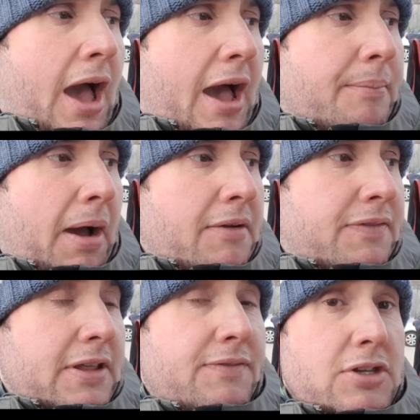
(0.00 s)

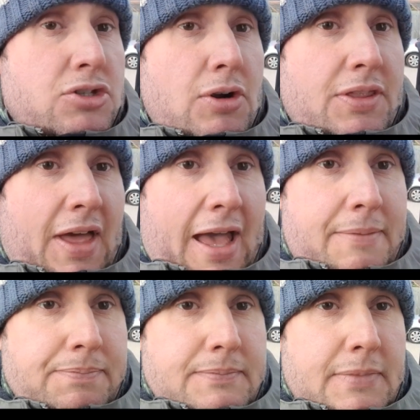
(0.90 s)
Hopefully you've enjoyed
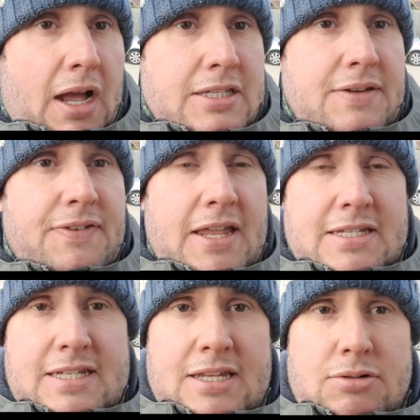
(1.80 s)
that. I did forget
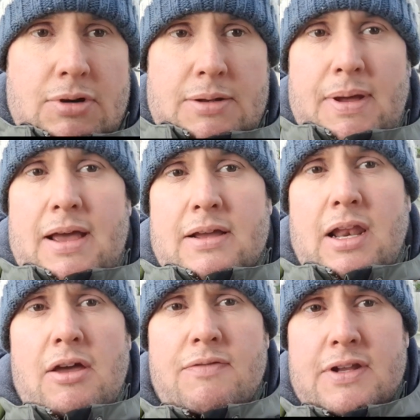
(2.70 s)
to say, talking about
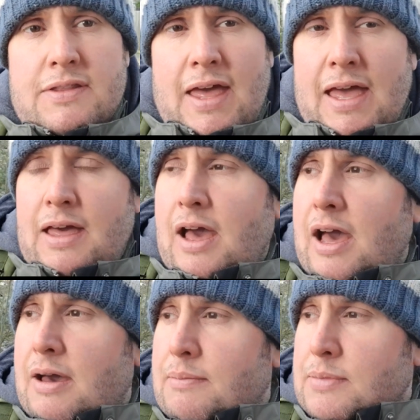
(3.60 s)
clothing and
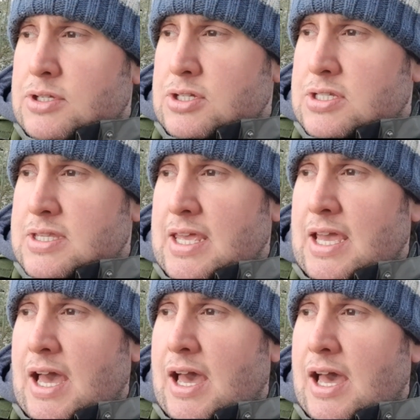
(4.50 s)
that, just
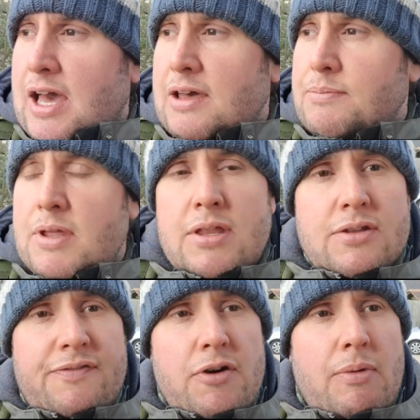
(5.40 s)

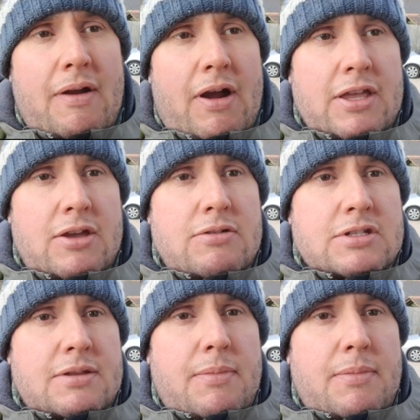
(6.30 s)
the footwear I use.